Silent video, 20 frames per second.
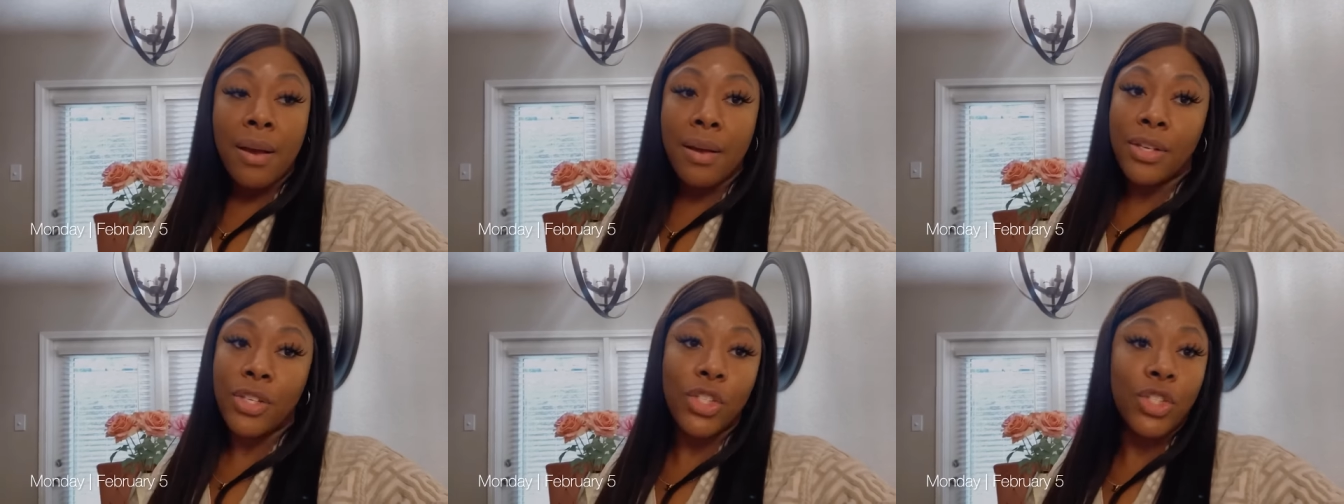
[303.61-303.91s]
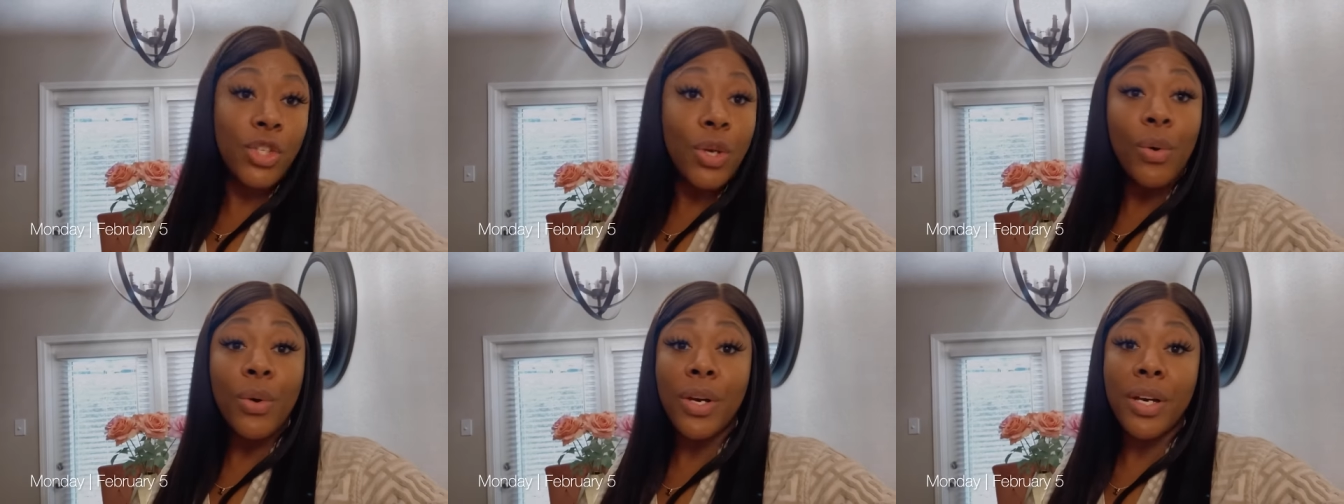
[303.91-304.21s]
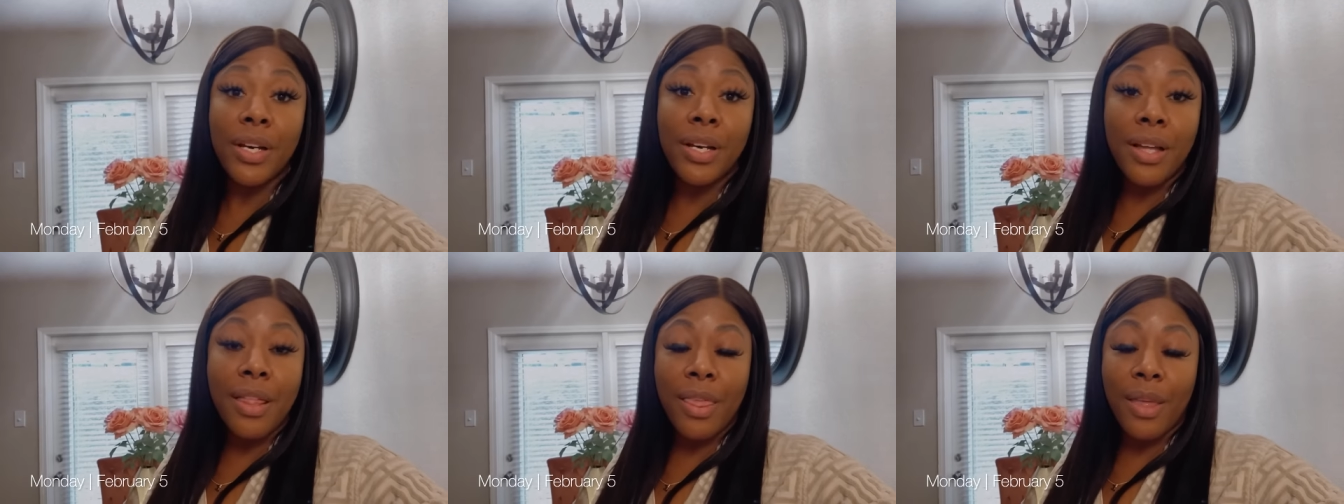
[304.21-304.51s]
So
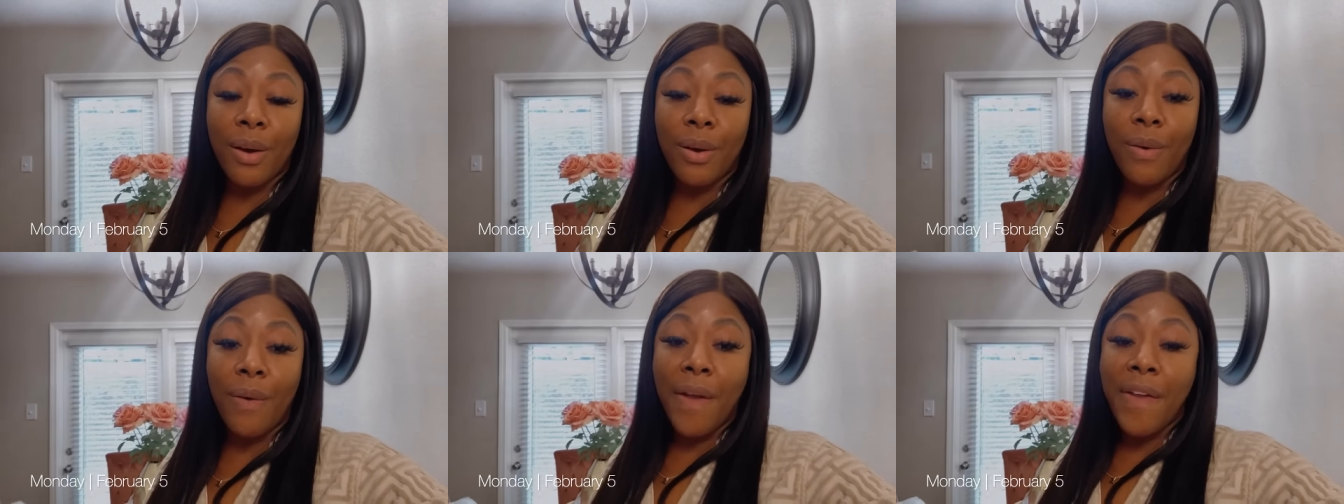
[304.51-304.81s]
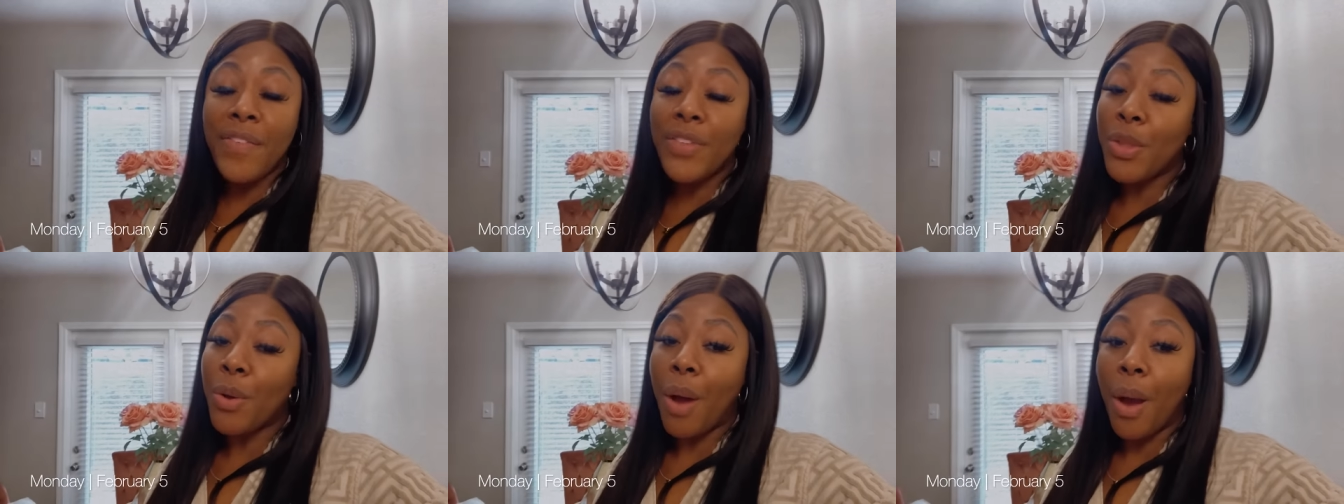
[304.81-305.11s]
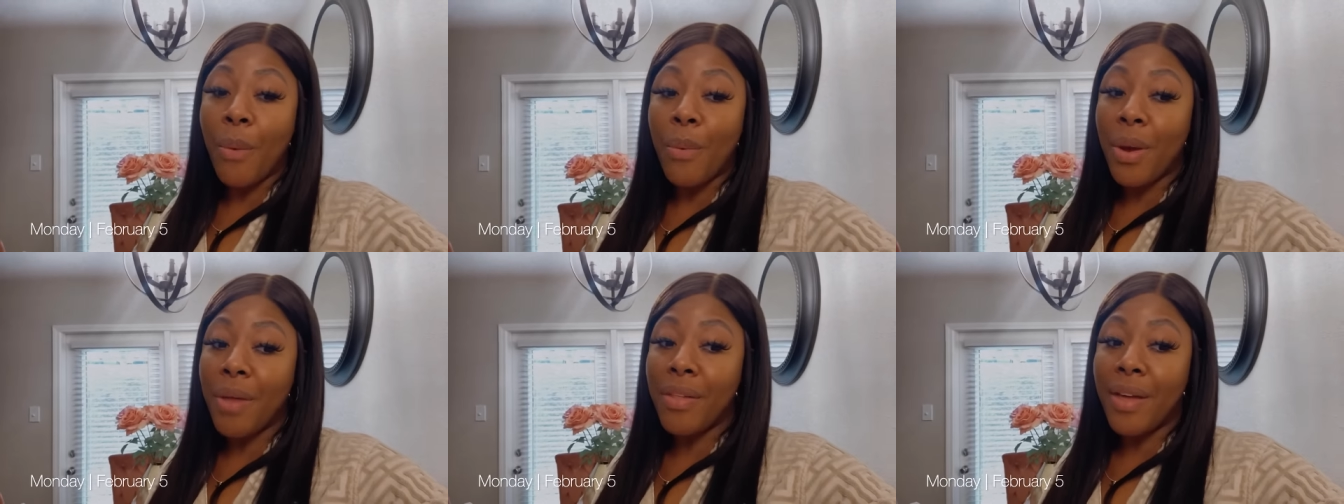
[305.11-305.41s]
good though. Even though
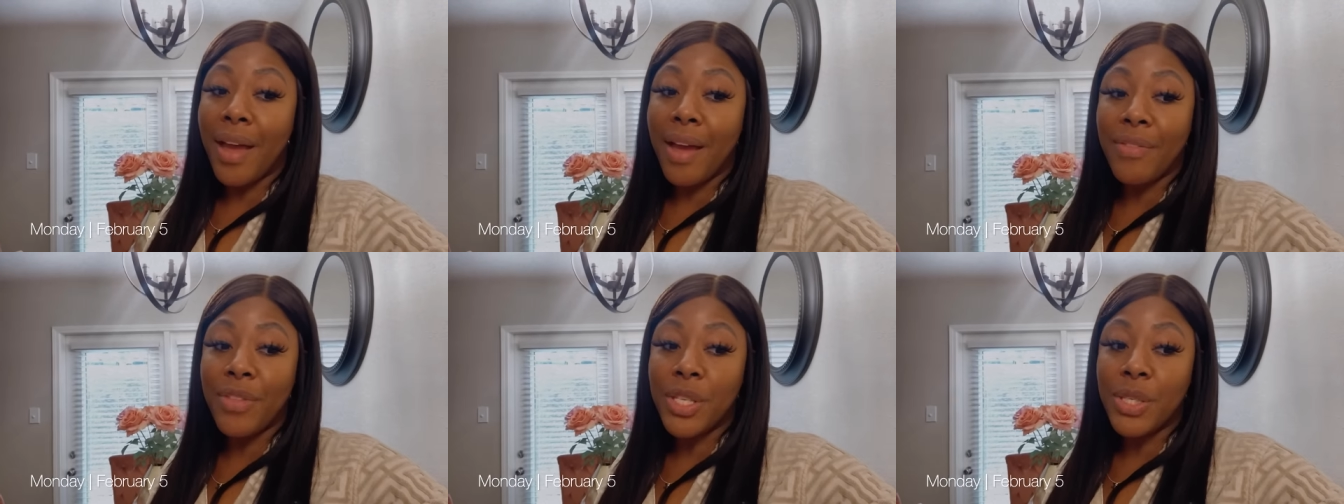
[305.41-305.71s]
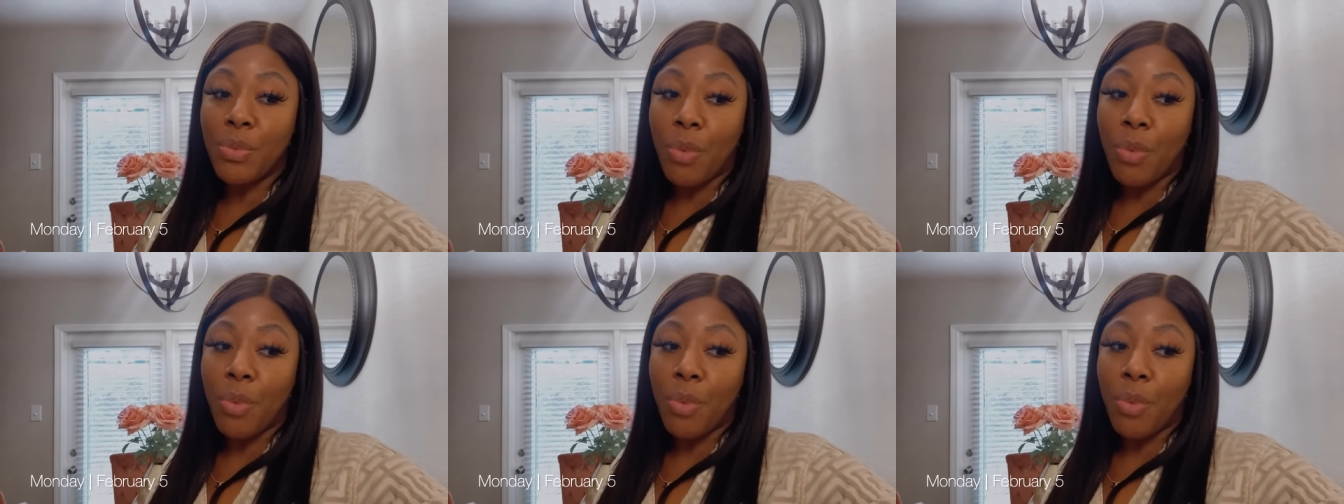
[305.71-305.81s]
I'd rather have this